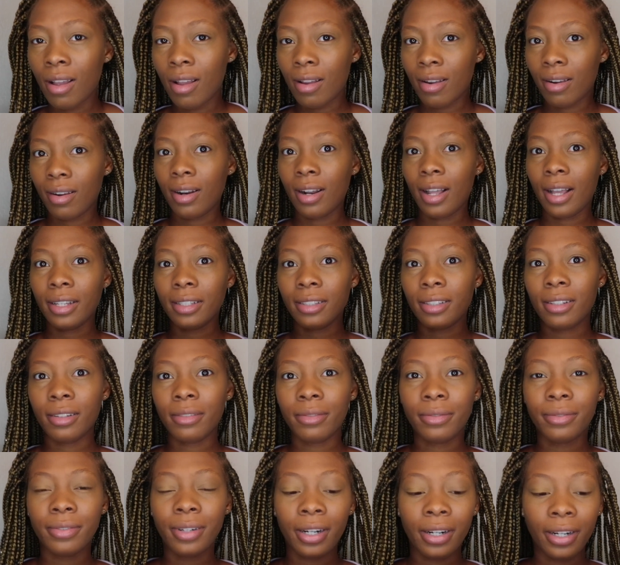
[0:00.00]
last
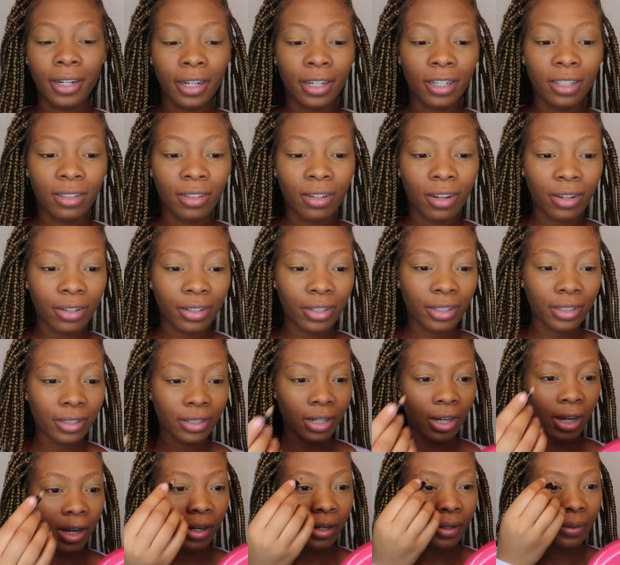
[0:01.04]
a very longer
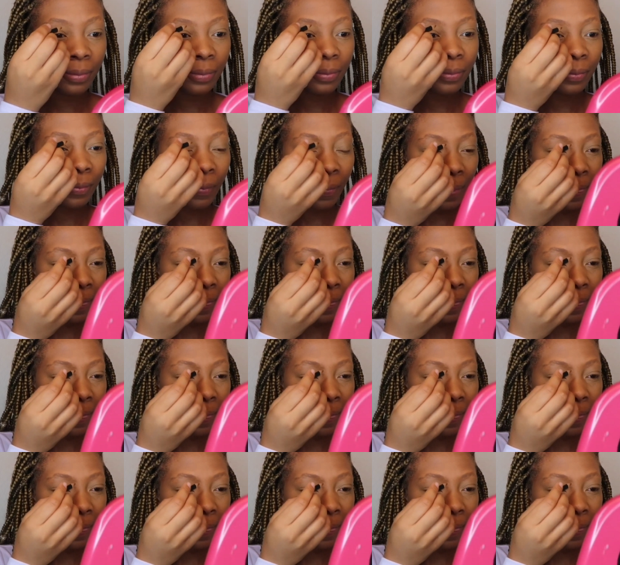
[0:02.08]
time.